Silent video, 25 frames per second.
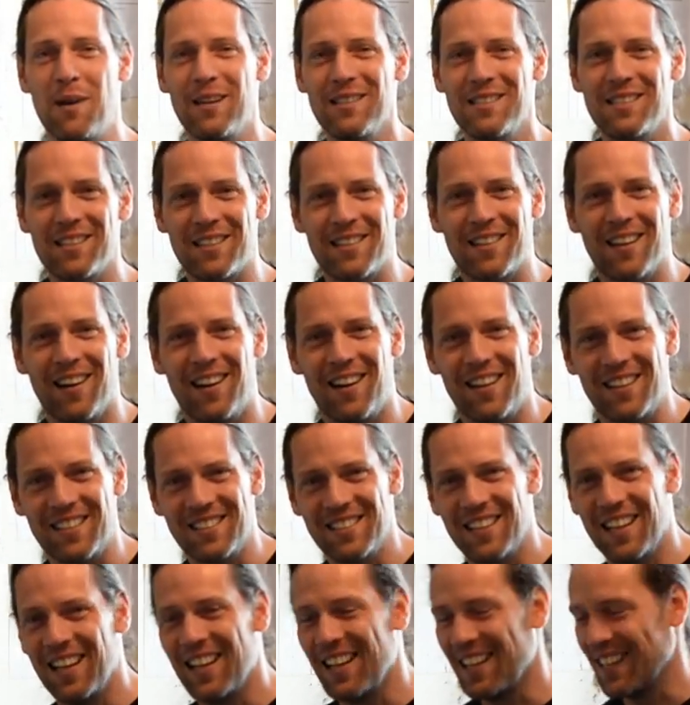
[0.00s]

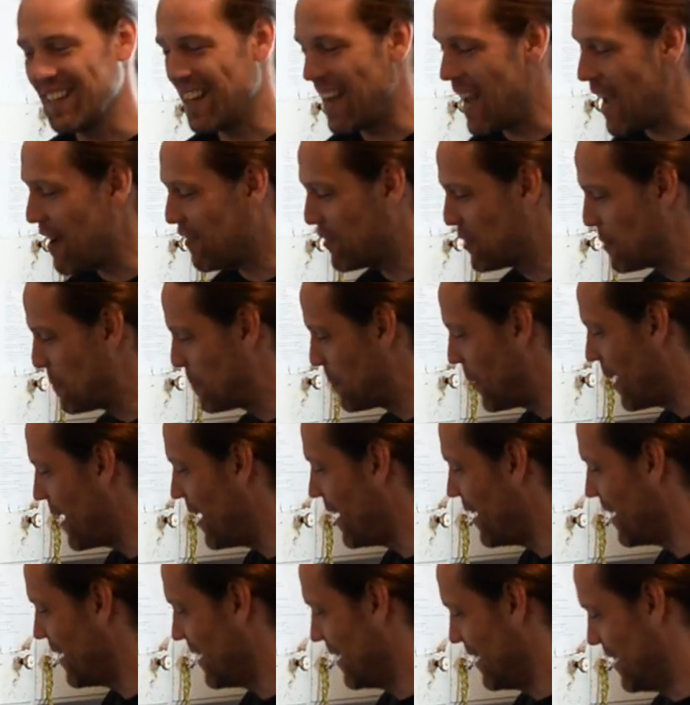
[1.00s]
Mastercard and I have to
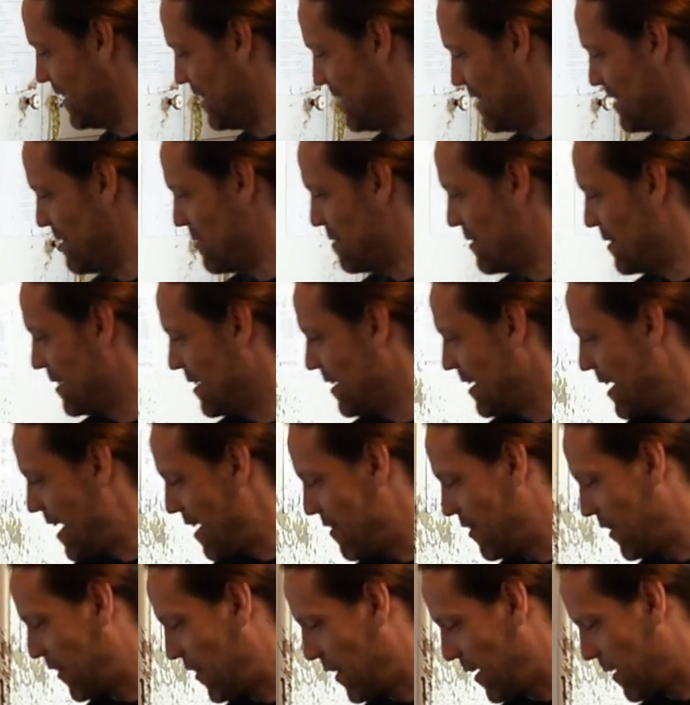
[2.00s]
pay uh, uh
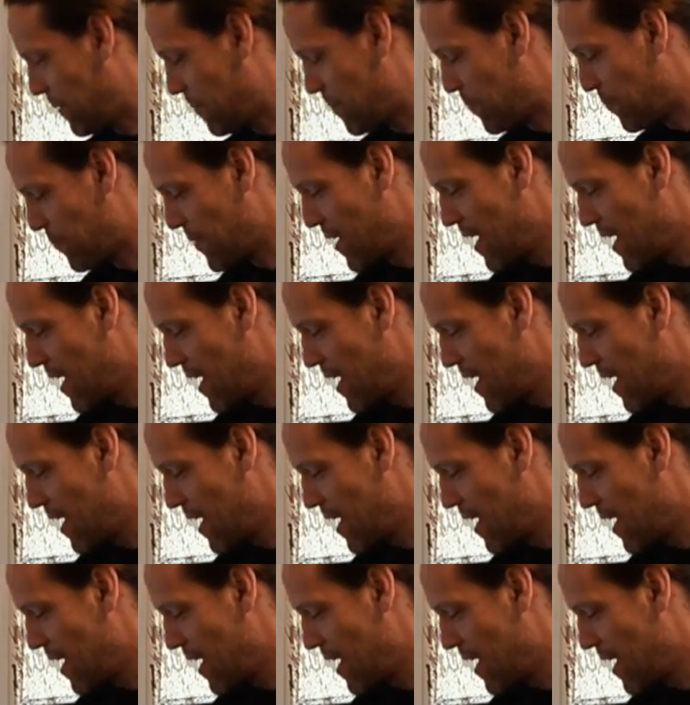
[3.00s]
everything,